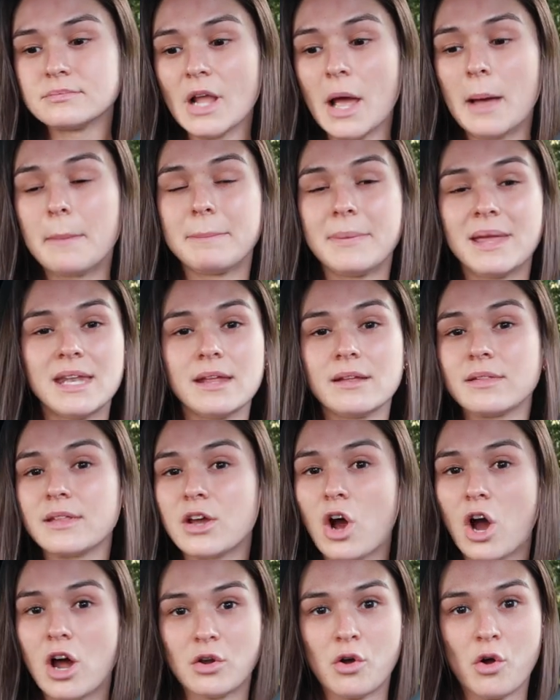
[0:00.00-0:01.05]
immediately
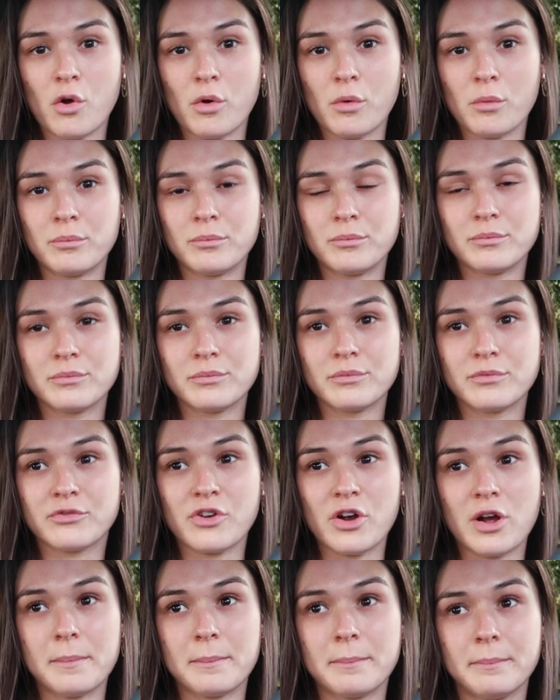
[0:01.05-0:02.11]
got home
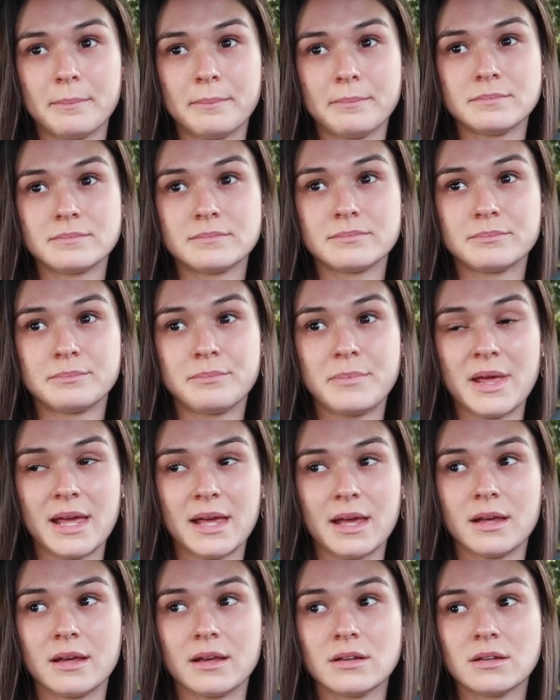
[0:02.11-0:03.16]
from
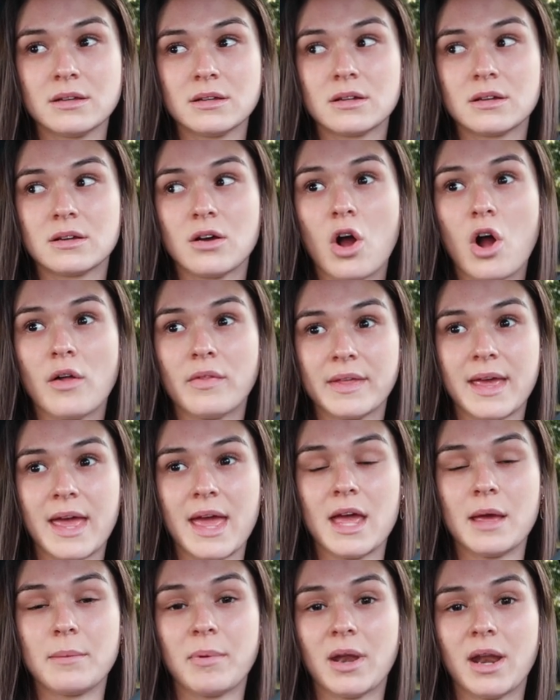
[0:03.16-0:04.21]
being on the
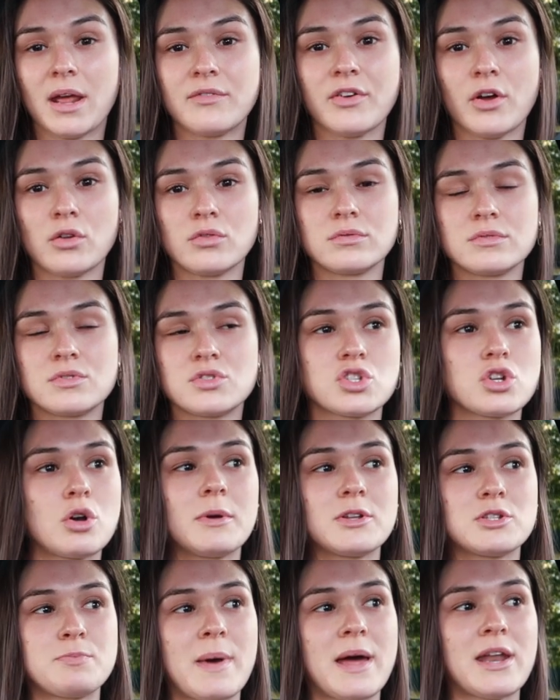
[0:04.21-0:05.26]
Cape and I felt so
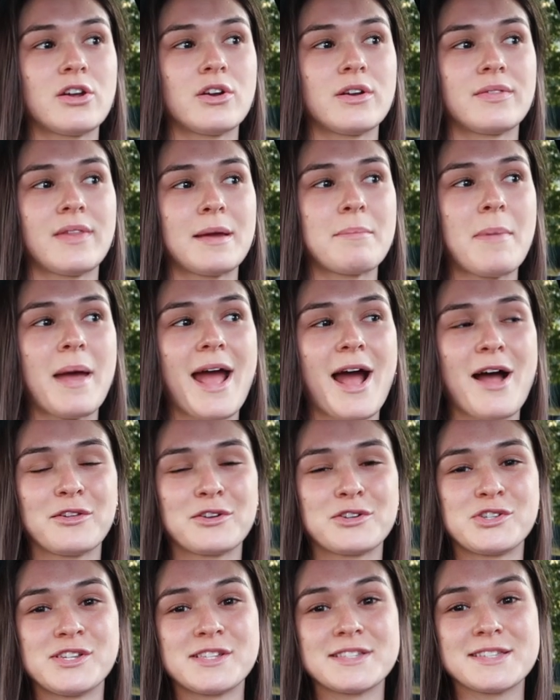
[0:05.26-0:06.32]
much better and like my
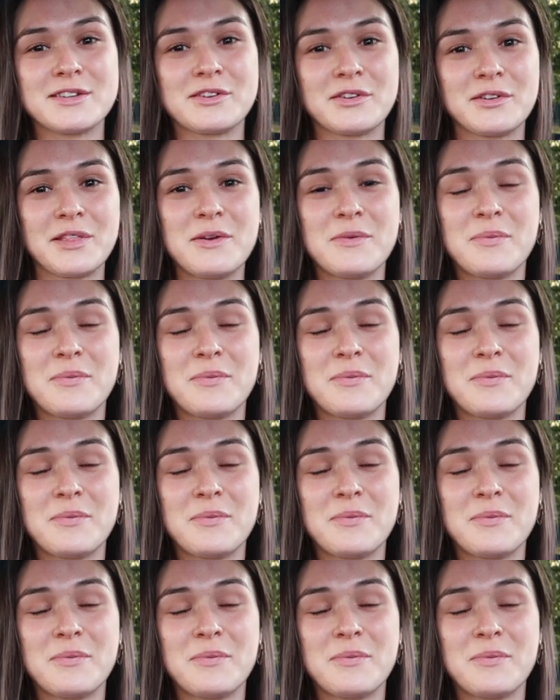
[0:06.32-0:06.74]
allergies literally